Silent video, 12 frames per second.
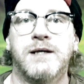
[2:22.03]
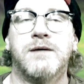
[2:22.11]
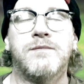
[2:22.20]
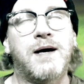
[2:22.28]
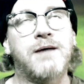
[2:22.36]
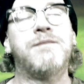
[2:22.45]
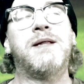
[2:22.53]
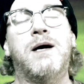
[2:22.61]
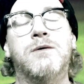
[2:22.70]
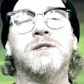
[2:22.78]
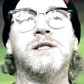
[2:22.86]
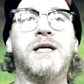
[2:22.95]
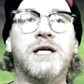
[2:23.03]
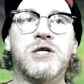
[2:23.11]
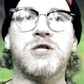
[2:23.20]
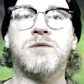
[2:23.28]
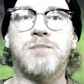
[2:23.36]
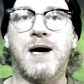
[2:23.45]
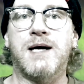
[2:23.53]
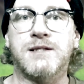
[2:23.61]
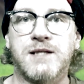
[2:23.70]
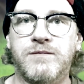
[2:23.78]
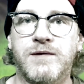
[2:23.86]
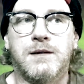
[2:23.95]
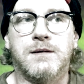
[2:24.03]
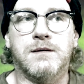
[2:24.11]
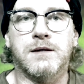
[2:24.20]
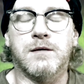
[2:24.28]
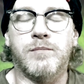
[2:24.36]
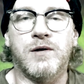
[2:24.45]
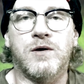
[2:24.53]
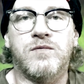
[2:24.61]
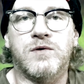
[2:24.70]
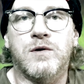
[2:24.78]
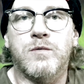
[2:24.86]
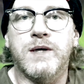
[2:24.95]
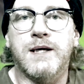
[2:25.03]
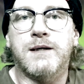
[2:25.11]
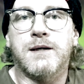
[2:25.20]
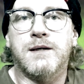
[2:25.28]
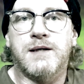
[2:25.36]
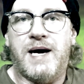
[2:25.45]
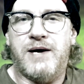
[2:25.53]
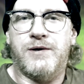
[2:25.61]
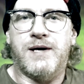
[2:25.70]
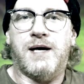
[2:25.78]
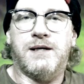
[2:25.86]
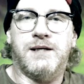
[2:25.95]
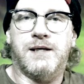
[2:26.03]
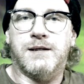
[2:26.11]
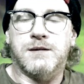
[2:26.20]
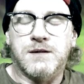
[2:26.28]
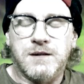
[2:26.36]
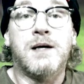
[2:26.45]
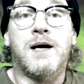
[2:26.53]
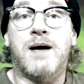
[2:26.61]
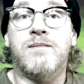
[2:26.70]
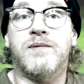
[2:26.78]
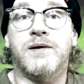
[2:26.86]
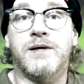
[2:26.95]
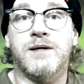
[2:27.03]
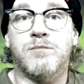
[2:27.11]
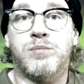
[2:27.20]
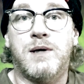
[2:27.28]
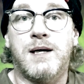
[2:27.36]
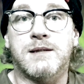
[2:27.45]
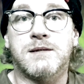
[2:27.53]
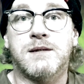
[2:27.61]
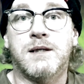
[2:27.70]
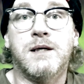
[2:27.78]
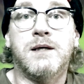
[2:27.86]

5,000 ish spots every little bit over a week, 8 or 9 days. I'm very impressed.